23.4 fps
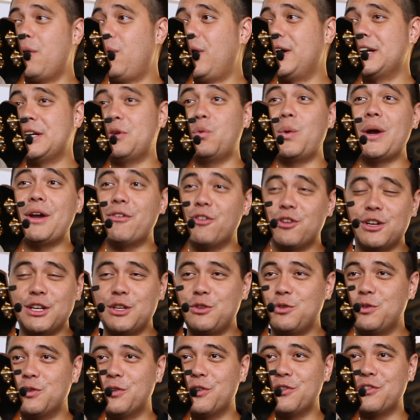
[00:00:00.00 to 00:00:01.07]
wanted Waverly
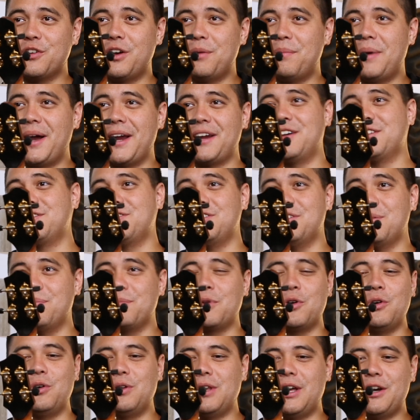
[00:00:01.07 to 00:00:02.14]
tuners on my custom
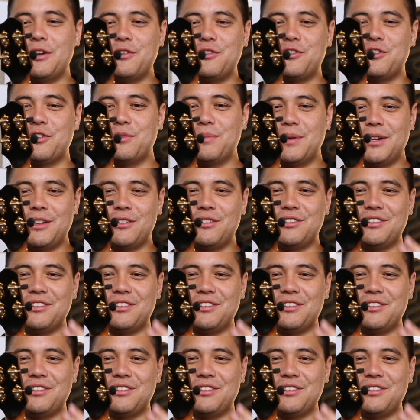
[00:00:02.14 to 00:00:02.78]
kola instrument,